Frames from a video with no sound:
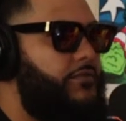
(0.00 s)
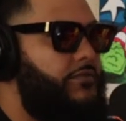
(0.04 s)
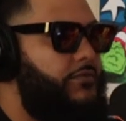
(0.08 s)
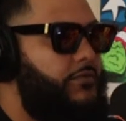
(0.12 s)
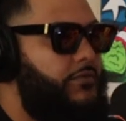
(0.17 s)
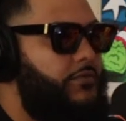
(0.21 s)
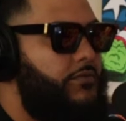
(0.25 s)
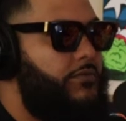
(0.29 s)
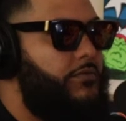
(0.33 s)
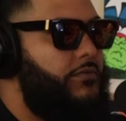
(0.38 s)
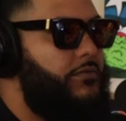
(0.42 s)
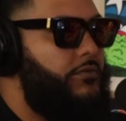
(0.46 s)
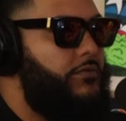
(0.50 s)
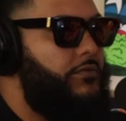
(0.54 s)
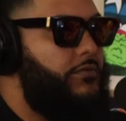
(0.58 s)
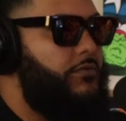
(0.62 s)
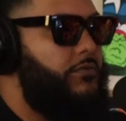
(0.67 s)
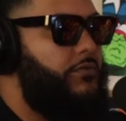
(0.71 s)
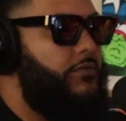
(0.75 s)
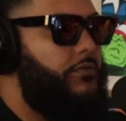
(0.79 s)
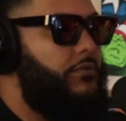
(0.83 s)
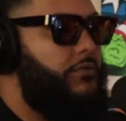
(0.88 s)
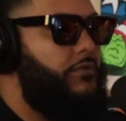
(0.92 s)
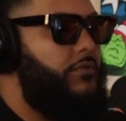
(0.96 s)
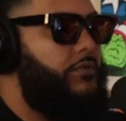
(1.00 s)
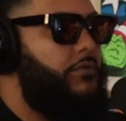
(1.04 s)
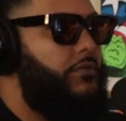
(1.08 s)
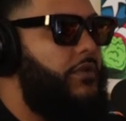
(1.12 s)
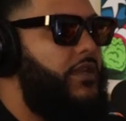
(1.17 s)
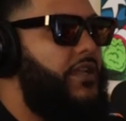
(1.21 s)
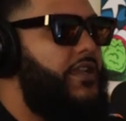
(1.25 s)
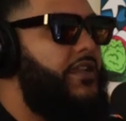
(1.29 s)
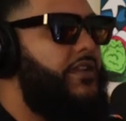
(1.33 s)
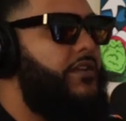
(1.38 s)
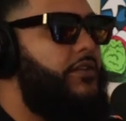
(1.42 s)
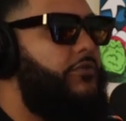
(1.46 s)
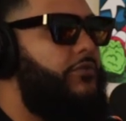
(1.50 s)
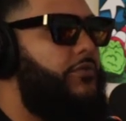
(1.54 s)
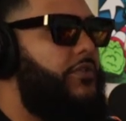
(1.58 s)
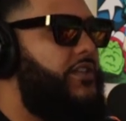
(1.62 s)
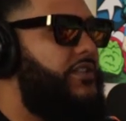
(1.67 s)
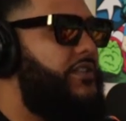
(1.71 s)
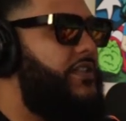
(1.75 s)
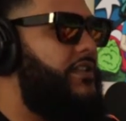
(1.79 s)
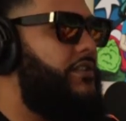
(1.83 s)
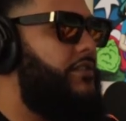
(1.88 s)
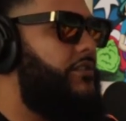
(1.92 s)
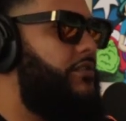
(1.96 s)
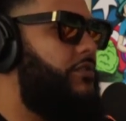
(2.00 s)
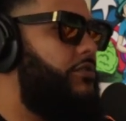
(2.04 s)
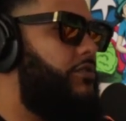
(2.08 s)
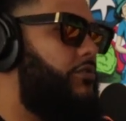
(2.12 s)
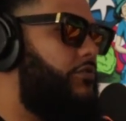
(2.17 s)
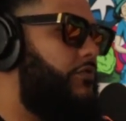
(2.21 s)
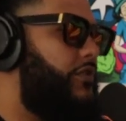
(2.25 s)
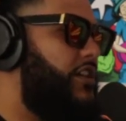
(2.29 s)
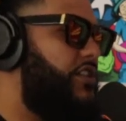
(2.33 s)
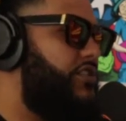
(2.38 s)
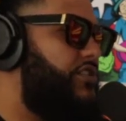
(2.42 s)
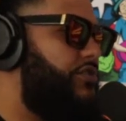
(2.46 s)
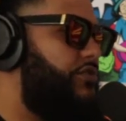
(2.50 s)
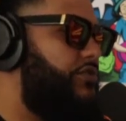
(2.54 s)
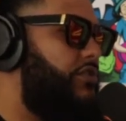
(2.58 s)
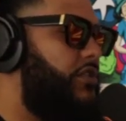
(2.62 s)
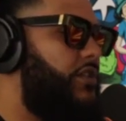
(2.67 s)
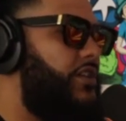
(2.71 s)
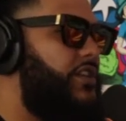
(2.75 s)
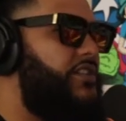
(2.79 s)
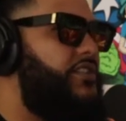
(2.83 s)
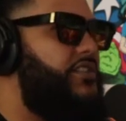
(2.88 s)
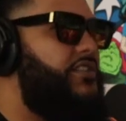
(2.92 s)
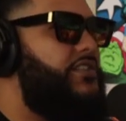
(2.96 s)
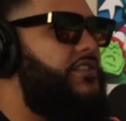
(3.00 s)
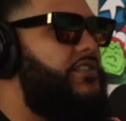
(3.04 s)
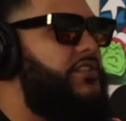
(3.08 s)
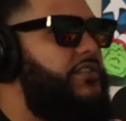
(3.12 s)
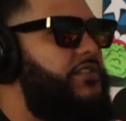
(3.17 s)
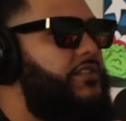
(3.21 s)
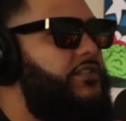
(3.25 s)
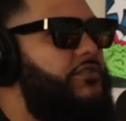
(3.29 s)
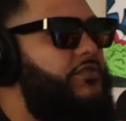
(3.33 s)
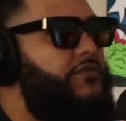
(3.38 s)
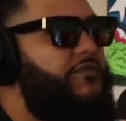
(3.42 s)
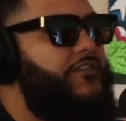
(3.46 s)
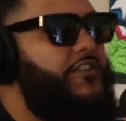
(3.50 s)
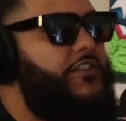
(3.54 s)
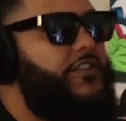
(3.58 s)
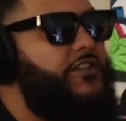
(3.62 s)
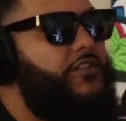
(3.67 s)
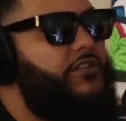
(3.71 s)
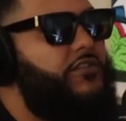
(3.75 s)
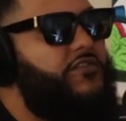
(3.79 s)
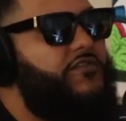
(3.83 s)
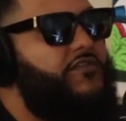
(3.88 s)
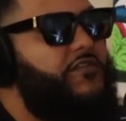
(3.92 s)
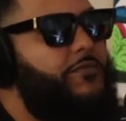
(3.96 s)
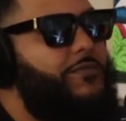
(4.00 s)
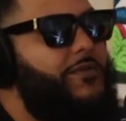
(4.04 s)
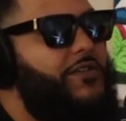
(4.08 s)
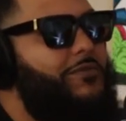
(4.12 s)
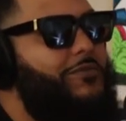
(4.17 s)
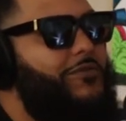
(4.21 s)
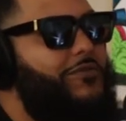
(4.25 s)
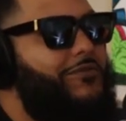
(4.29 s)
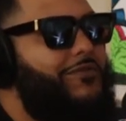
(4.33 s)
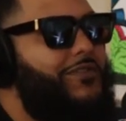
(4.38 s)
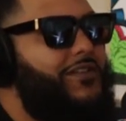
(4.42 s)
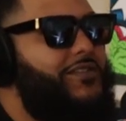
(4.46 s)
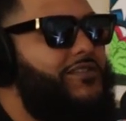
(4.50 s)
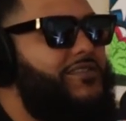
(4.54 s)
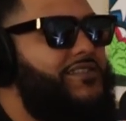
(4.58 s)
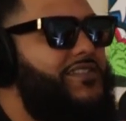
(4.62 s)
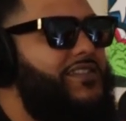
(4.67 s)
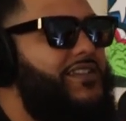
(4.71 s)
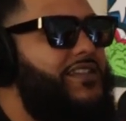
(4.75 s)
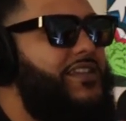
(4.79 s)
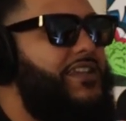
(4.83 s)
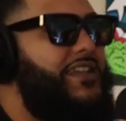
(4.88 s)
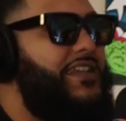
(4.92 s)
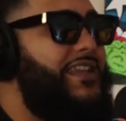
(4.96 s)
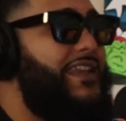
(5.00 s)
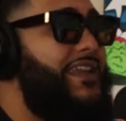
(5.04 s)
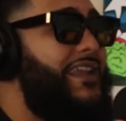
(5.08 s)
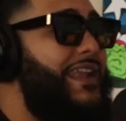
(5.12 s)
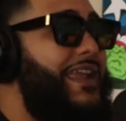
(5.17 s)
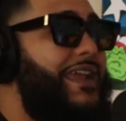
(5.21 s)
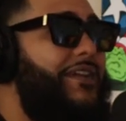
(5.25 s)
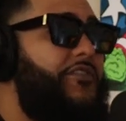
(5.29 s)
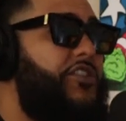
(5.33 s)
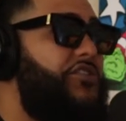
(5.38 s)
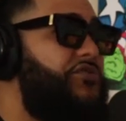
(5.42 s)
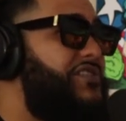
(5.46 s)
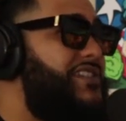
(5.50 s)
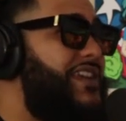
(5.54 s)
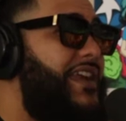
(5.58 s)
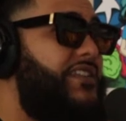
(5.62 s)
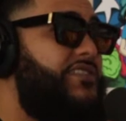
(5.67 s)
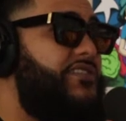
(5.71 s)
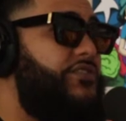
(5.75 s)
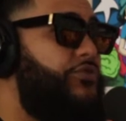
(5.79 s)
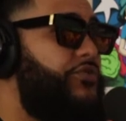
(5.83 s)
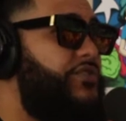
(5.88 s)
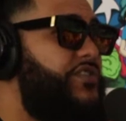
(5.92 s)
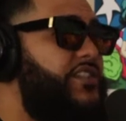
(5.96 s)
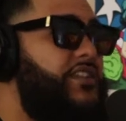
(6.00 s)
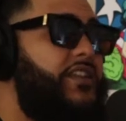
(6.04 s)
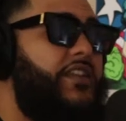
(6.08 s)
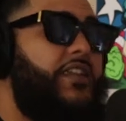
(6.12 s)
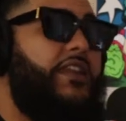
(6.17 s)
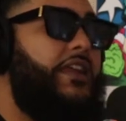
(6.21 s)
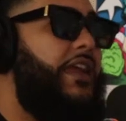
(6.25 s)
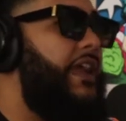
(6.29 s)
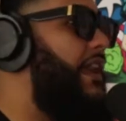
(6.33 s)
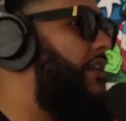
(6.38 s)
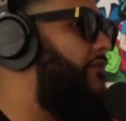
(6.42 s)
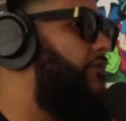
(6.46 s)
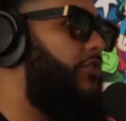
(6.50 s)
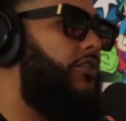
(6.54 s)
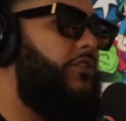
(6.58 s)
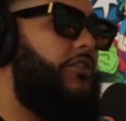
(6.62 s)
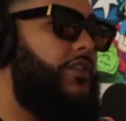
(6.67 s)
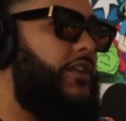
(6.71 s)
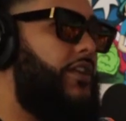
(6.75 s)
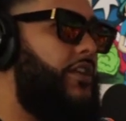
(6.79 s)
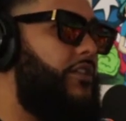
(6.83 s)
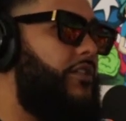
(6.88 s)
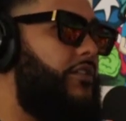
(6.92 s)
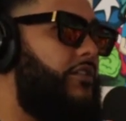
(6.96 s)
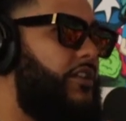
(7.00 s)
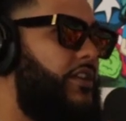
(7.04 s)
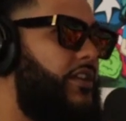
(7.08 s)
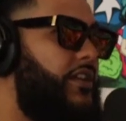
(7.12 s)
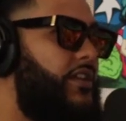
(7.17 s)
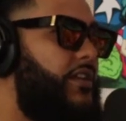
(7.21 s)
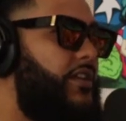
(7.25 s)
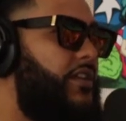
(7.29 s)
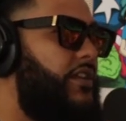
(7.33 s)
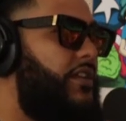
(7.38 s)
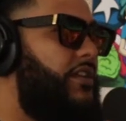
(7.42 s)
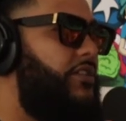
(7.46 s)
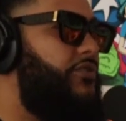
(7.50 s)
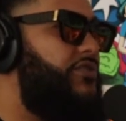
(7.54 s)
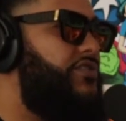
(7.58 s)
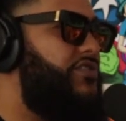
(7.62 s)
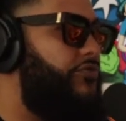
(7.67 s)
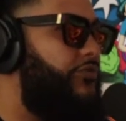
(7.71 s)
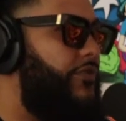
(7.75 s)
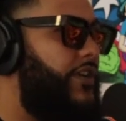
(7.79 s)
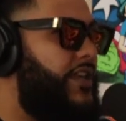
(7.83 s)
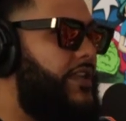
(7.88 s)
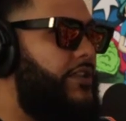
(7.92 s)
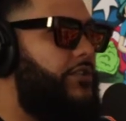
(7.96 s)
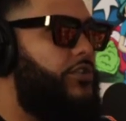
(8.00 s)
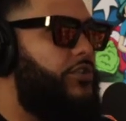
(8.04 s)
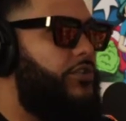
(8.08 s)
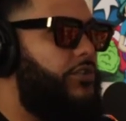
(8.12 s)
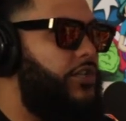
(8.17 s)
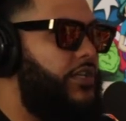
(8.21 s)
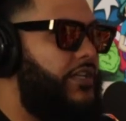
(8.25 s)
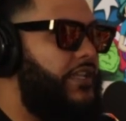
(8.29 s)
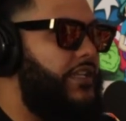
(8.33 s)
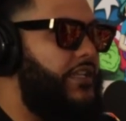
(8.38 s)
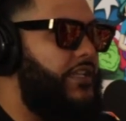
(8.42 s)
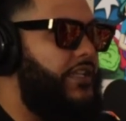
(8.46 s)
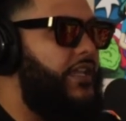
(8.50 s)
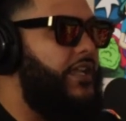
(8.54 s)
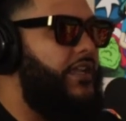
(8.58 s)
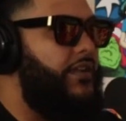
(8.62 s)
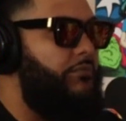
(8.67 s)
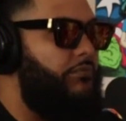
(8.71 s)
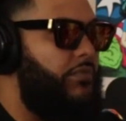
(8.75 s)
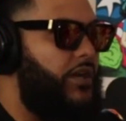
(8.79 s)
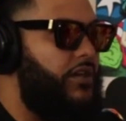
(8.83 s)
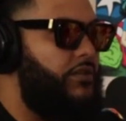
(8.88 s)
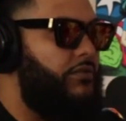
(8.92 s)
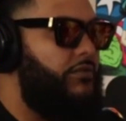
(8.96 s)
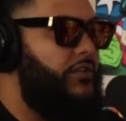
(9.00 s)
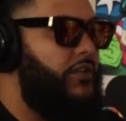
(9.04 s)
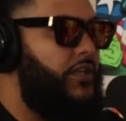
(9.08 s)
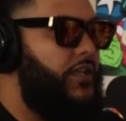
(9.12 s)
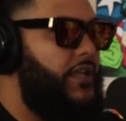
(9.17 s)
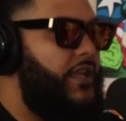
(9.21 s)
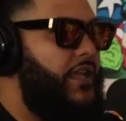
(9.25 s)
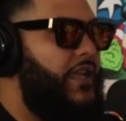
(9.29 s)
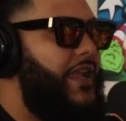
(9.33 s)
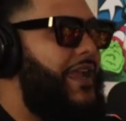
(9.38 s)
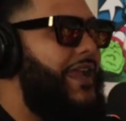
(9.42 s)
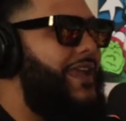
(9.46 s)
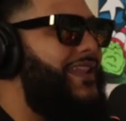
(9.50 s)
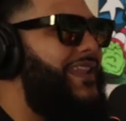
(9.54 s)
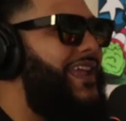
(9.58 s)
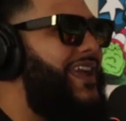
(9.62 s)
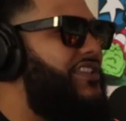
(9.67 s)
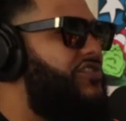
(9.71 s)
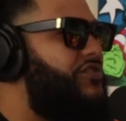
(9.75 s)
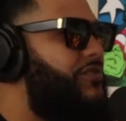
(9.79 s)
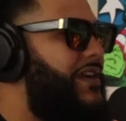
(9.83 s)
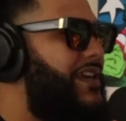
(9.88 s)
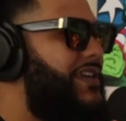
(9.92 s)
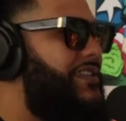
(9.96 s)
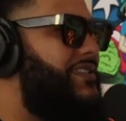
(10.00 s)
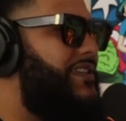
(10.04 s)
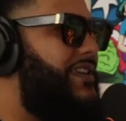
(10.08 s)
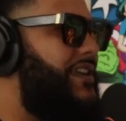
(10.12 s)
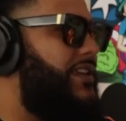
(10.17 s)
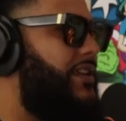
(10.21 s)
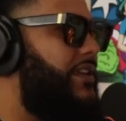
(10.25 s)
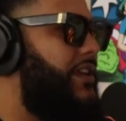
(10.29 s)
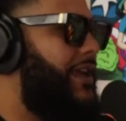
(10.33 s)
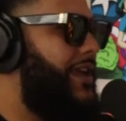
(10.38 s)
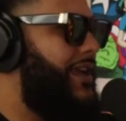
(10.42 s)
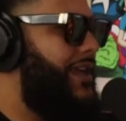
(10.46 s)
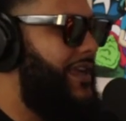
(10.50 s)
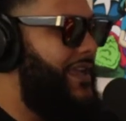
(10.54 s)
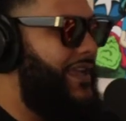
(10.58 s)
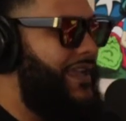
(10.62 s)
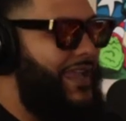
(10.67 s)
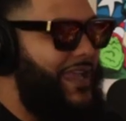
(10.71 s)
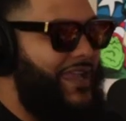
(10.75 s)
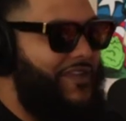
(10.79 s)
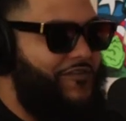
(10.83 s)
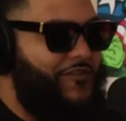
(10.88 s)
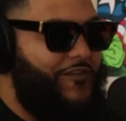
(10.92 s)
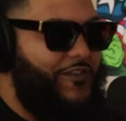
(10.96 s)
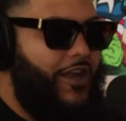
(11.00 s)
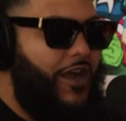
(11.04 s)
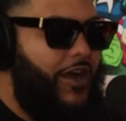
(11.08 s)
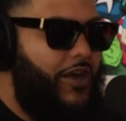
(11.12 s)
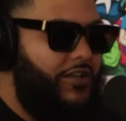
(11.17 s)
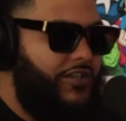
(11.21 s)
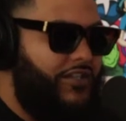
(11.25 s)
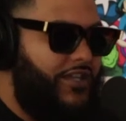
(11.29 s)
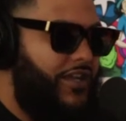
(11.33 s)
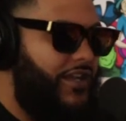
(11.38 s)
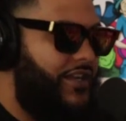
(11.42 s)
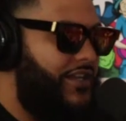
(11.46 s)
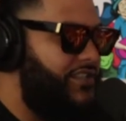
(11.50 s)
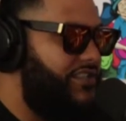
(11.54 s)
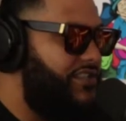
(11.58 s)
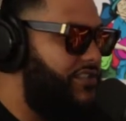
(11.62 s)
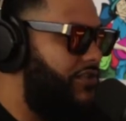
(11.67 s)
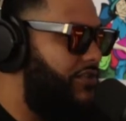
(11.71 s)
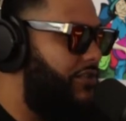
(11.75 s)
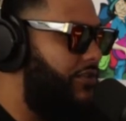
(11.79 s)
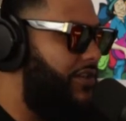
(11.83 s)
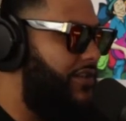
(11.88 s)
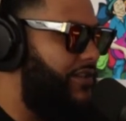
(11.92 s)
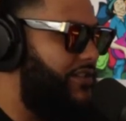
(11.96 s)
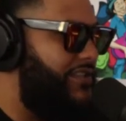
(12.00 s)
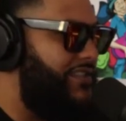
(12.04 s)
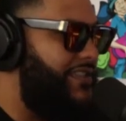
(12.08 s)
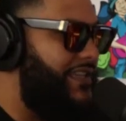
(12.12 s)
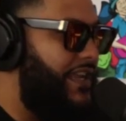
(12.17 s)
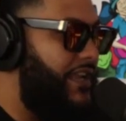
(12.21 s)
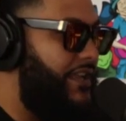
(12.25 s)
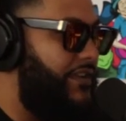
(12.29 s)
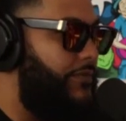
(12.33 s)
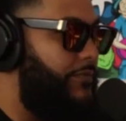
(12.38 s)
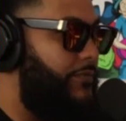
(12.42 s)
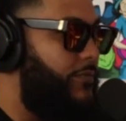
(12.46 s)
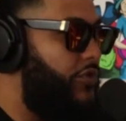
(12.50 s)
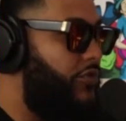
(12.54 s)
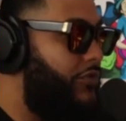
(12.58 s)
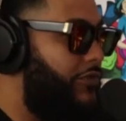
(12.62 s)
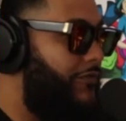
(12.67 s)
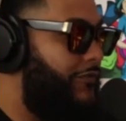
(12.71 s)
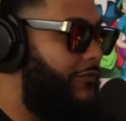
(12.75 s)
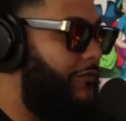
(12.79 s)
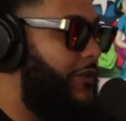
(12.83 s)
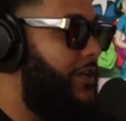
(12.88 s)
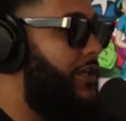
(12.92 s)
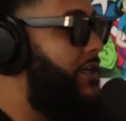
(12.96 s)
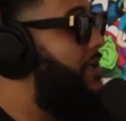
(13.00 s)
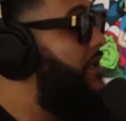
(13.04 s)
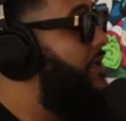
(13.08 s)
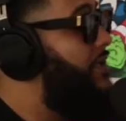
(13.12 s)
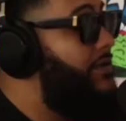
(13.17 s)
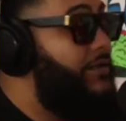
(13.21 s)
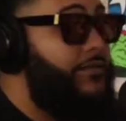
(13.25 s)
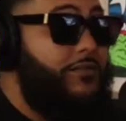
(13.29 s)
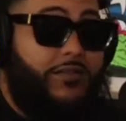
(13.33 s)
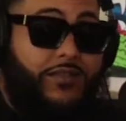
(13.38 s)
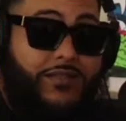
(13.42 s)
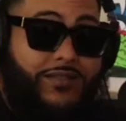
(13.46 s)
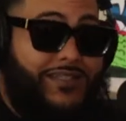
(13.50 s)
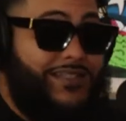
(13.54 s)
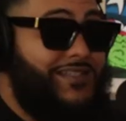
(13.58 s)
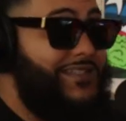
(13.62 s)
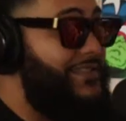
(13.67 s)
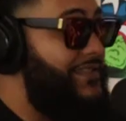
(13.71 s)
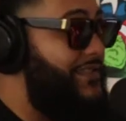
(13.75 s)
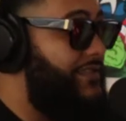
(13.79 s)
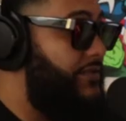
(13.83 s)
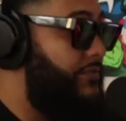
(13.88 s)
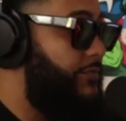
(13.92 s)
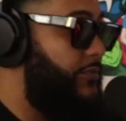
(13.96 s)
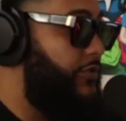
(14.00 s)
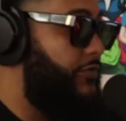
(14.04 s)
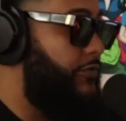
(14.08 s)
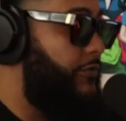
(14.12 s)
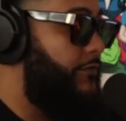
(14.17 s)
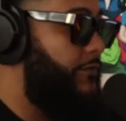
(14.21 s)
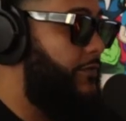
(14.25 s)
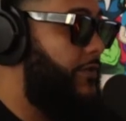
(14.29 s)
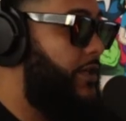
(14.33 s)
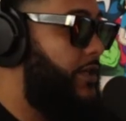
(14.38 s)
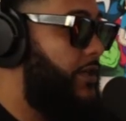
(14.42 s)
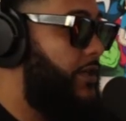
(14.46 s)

Yeah. And that nigga worked at a little restaurant. He just did little videos for people around the city. He didn't have no tattoos. He didn't have long hair. He didn't have nothing. He was a yeah. regular looking kid, bro. Yeah. And that's why it's like, if y'all youngins don't understand the move, this is the move.